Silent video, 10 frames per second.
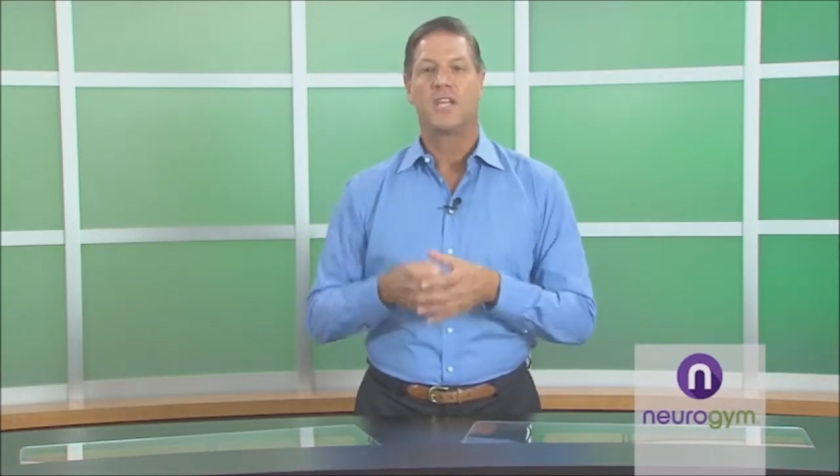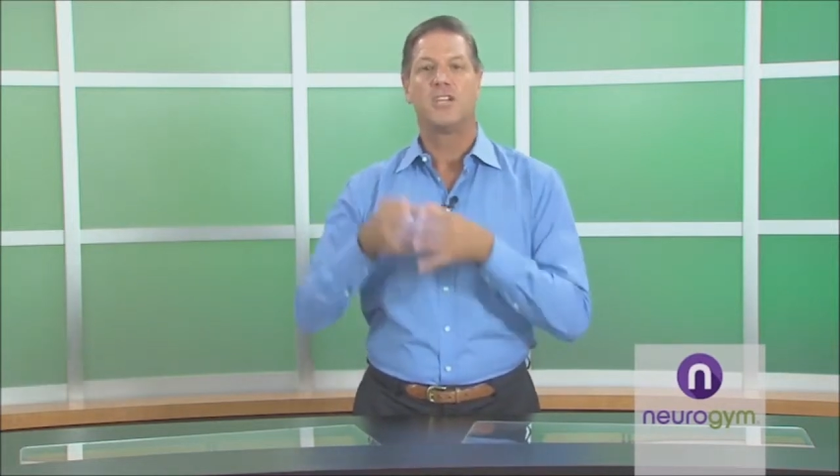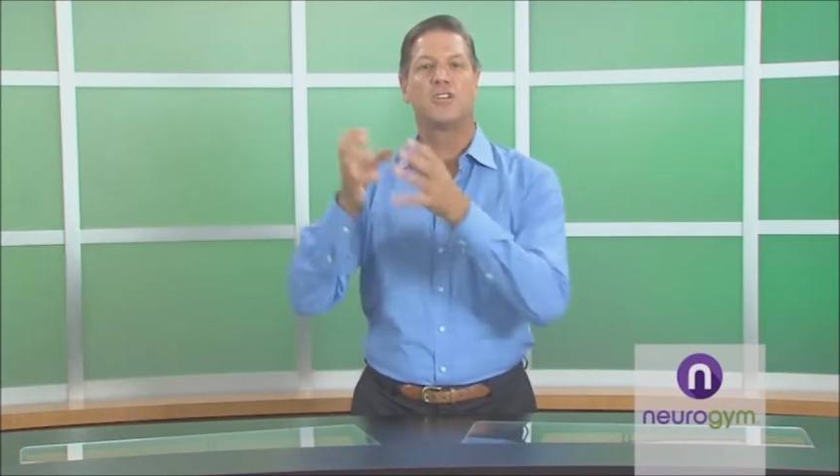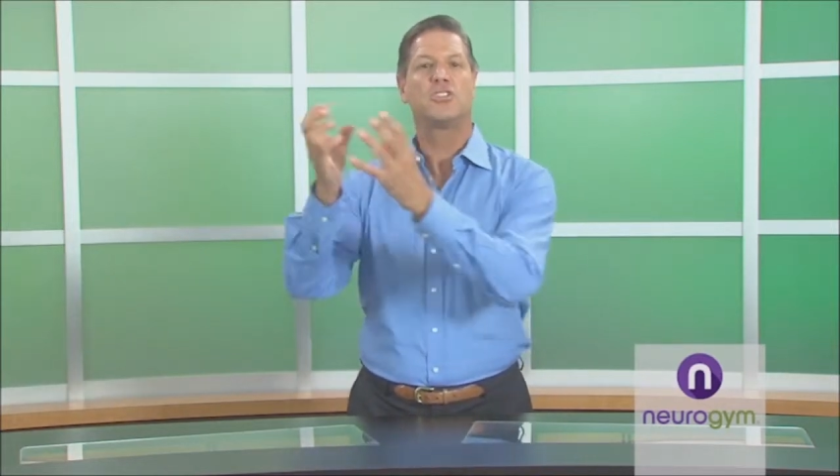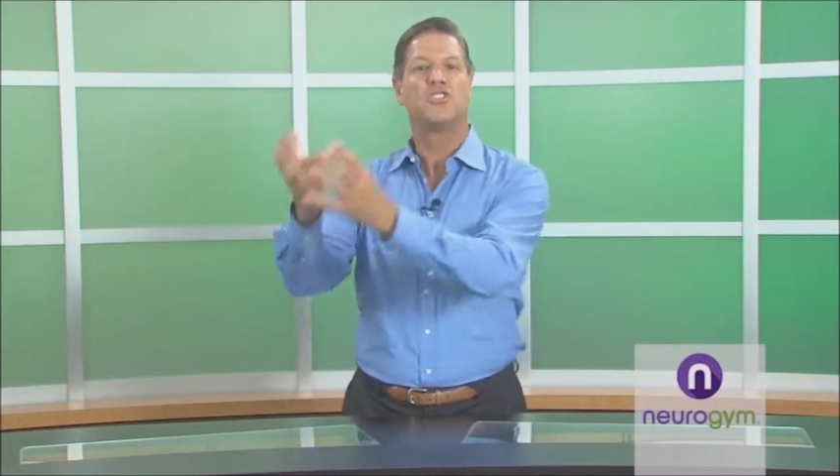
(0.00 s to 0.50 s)

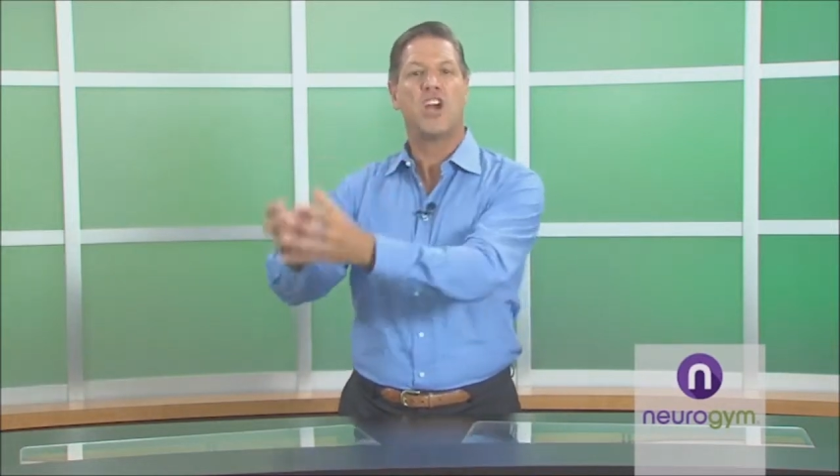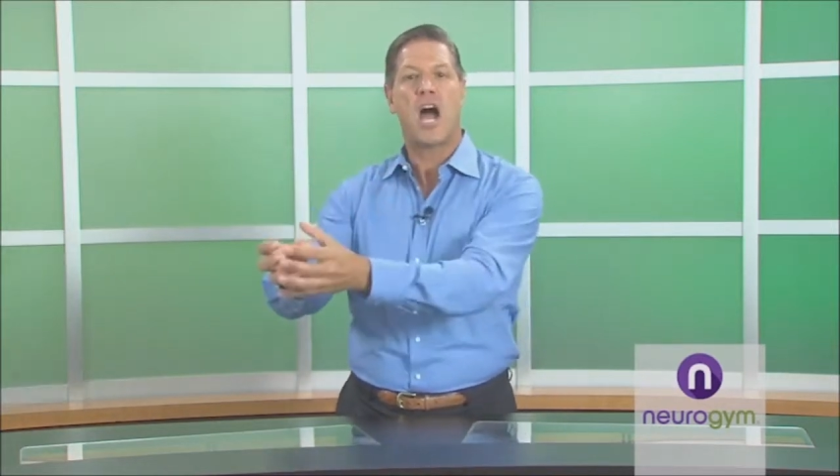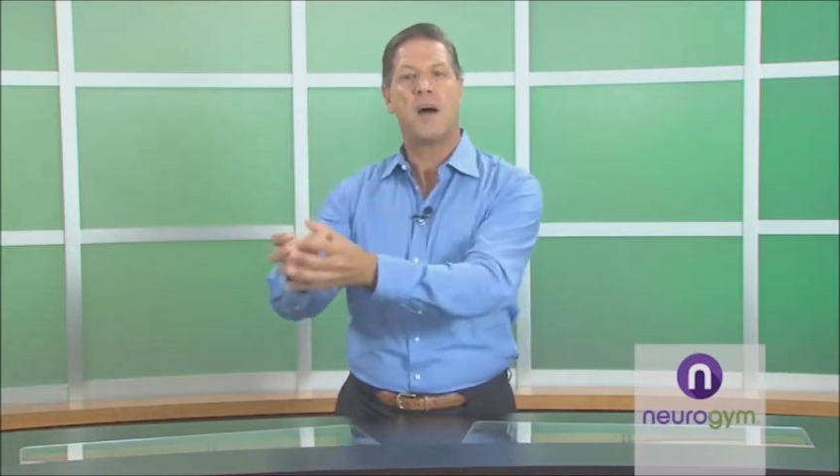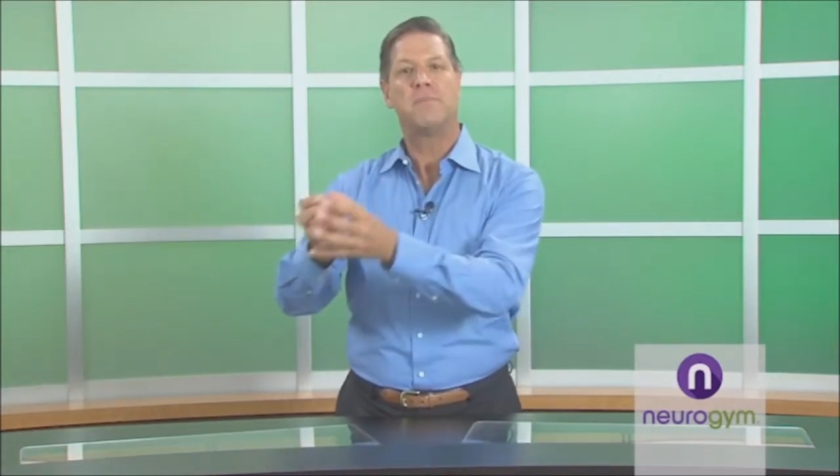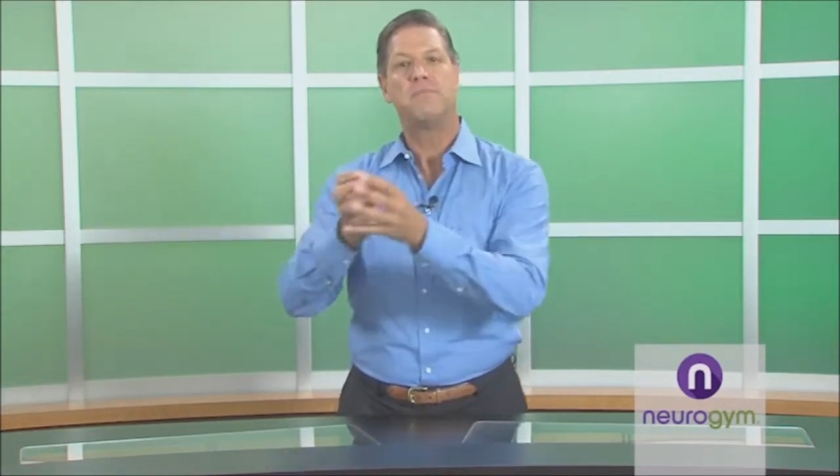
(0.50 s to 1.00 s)
your
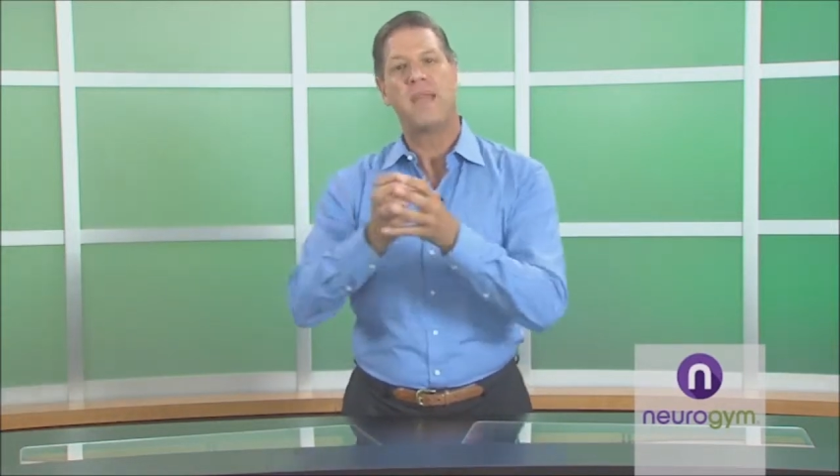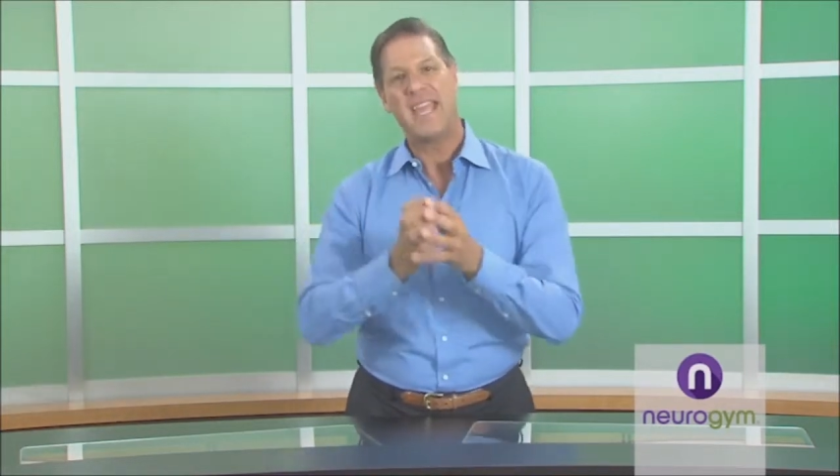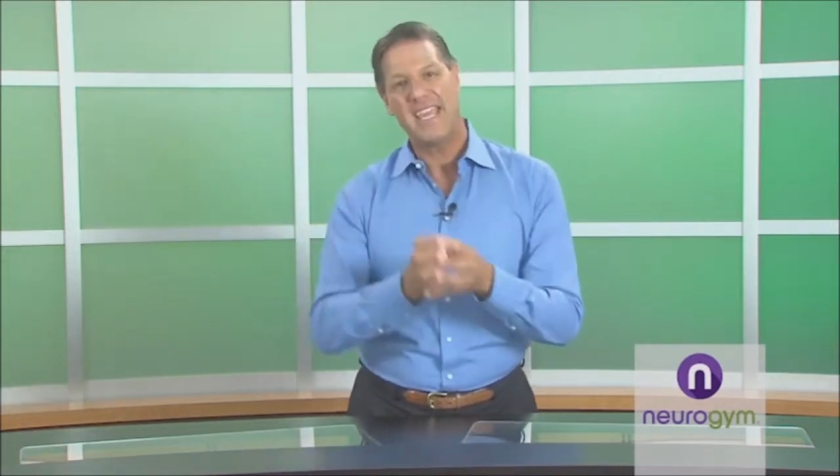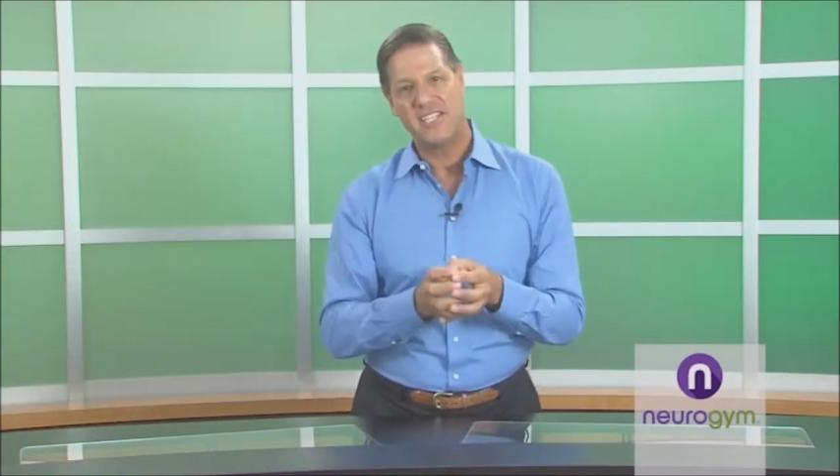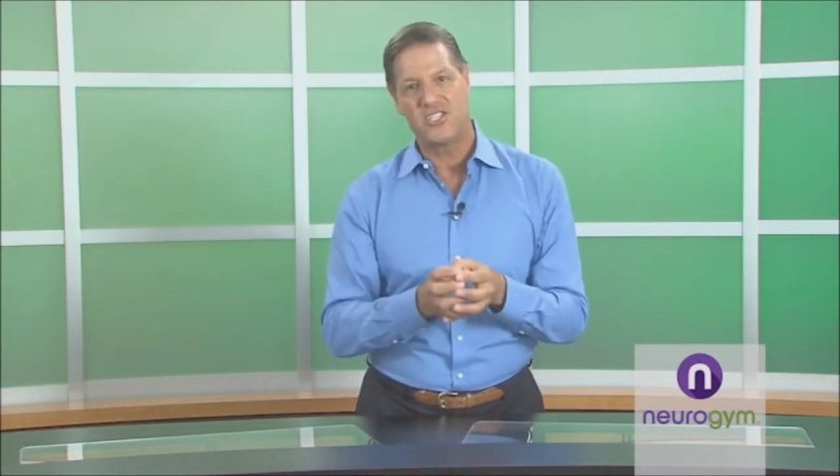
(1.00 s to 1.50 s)
job
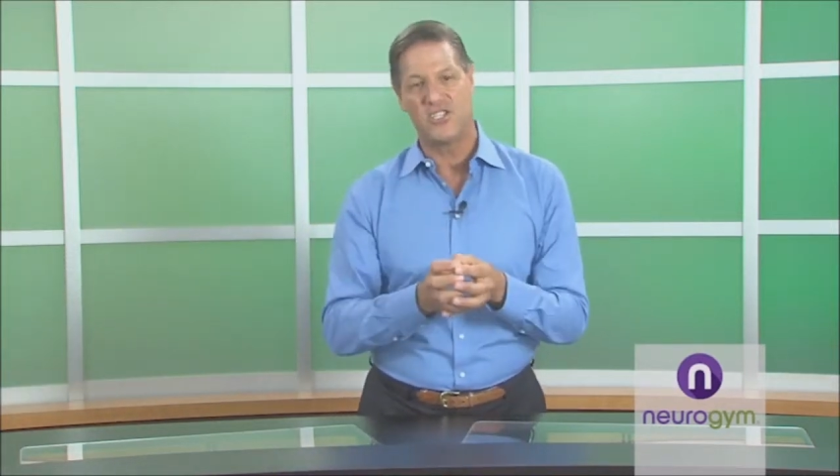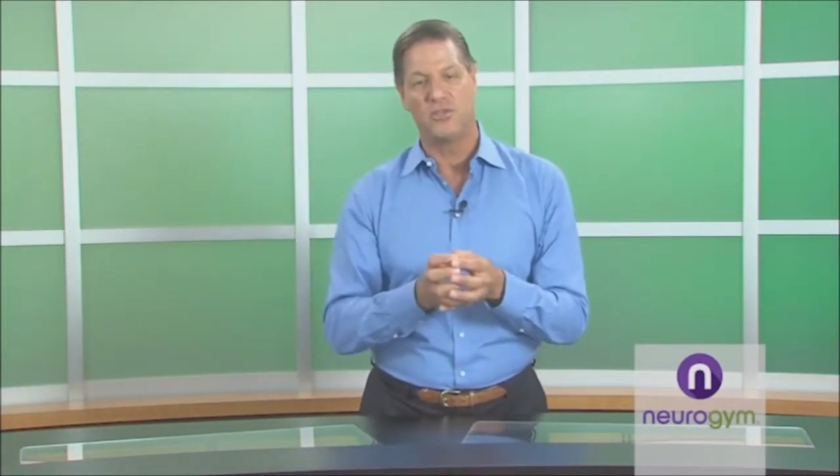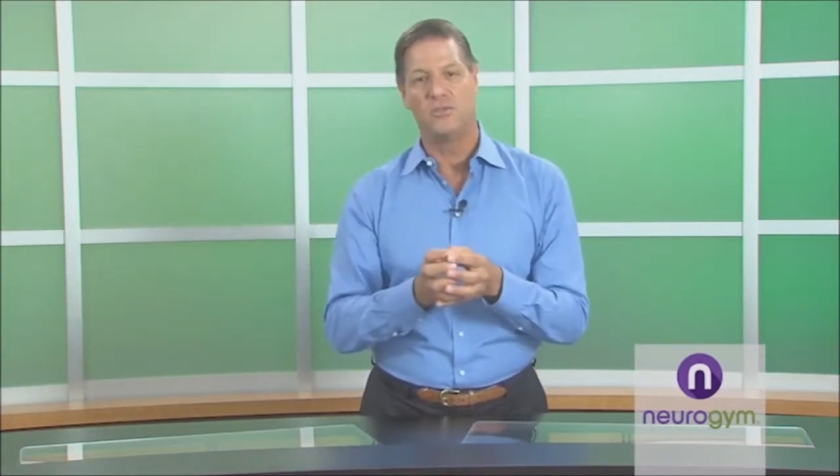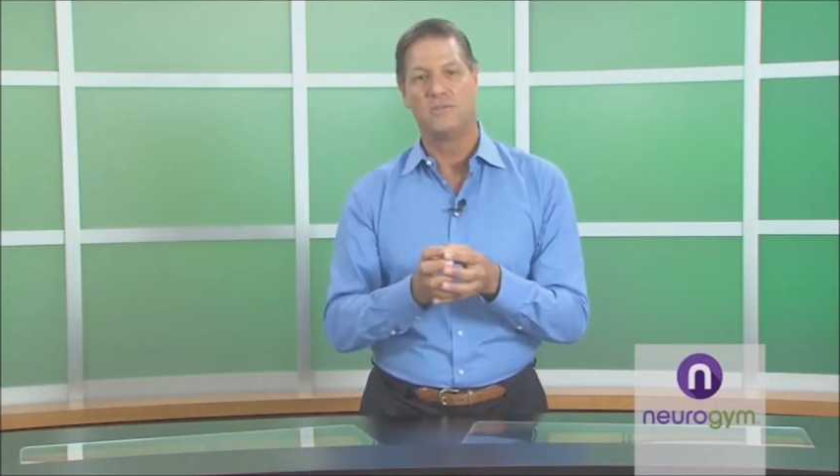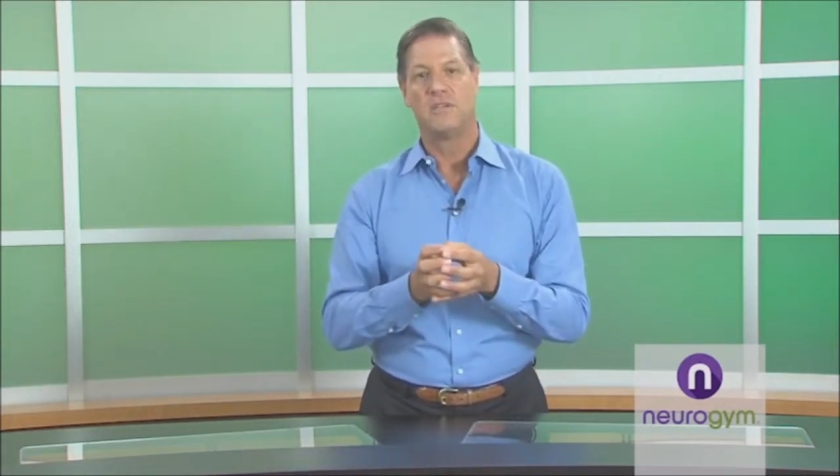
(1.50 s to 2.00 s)
pays
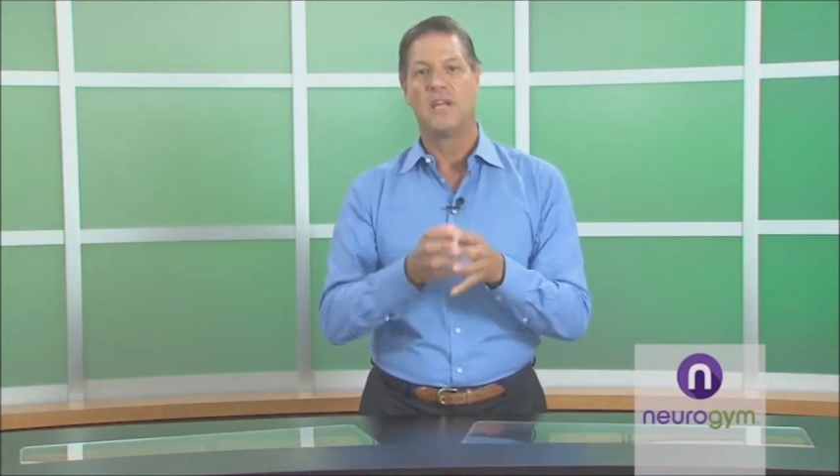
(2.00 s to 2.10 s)
you